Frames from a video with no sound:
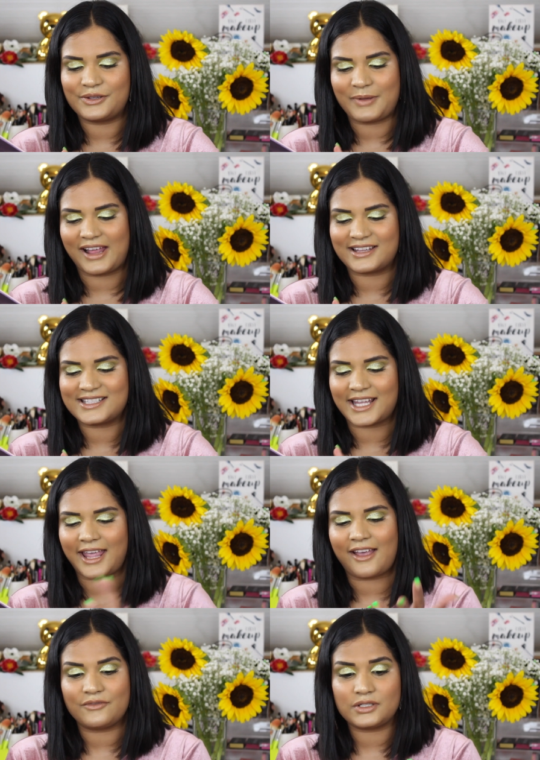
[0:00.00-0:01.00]
all the palettes I
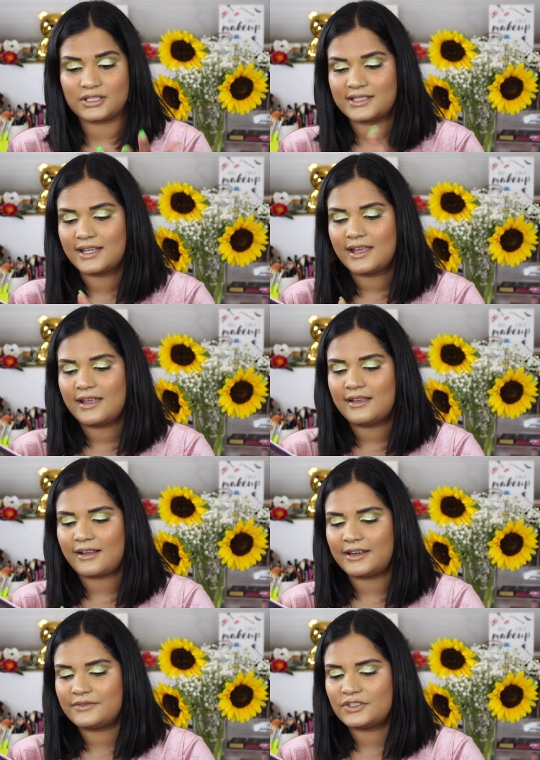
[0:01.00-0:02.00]
have, which is
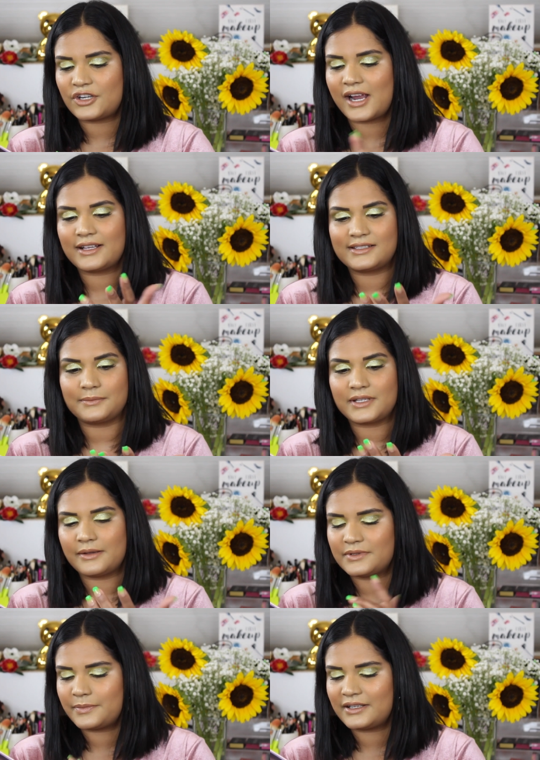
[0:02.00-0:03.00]
kind of a drag
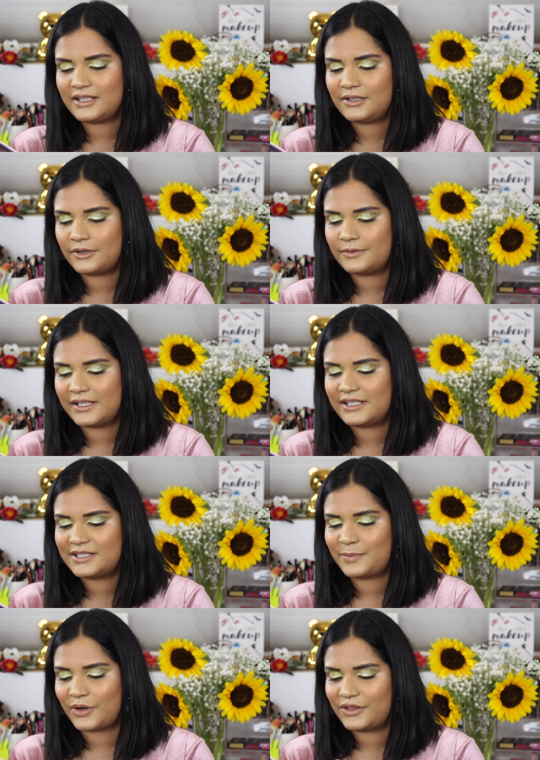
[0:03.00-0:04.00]
sometimes, but you know, it
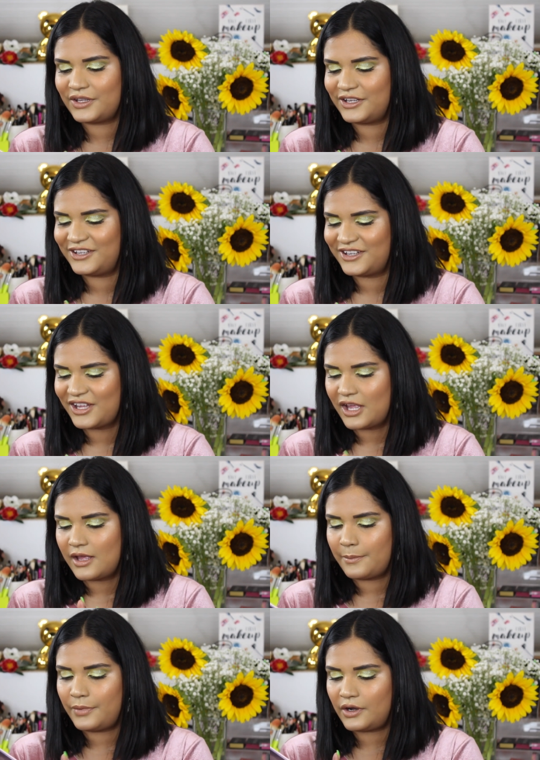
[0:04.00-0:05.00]
is part of the
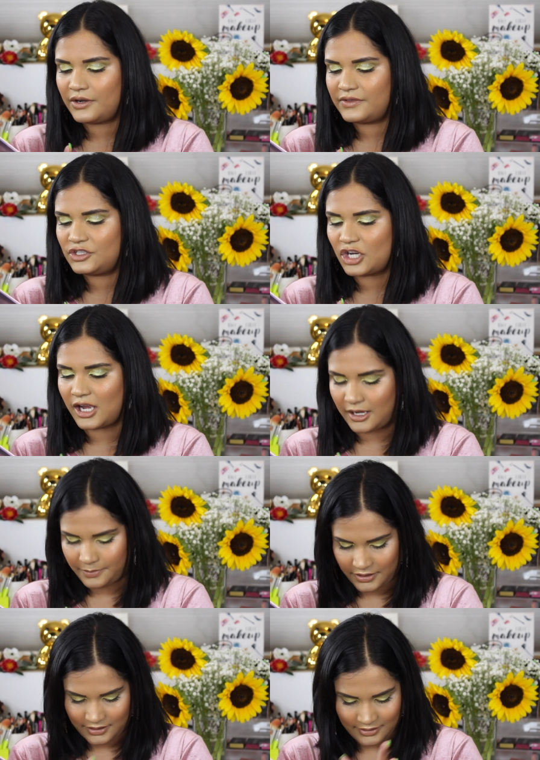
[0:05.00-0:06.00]
part of the job.
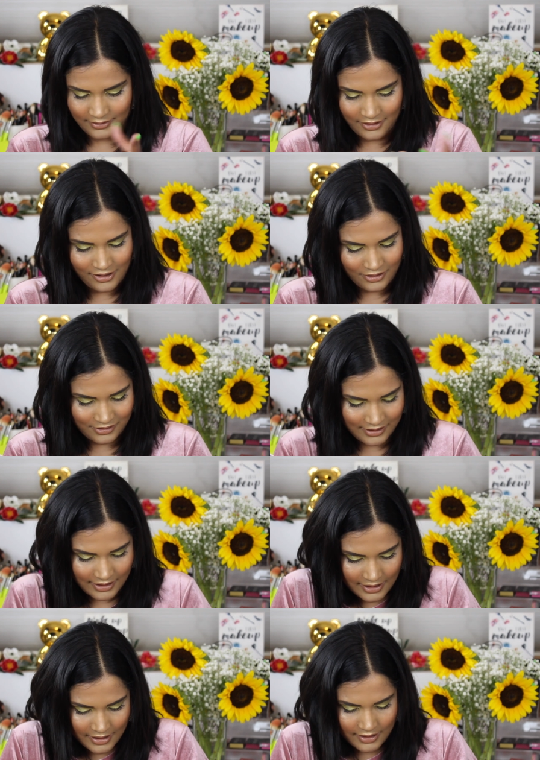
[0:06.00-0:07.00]

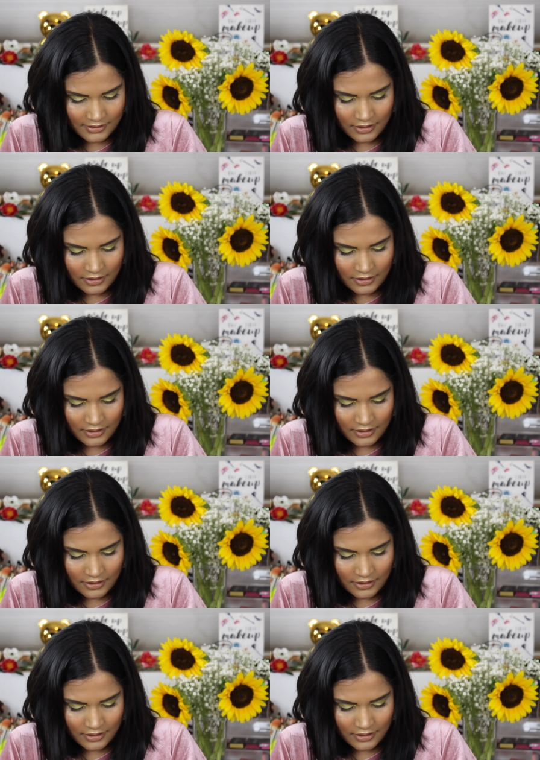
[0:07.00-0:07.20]
okay,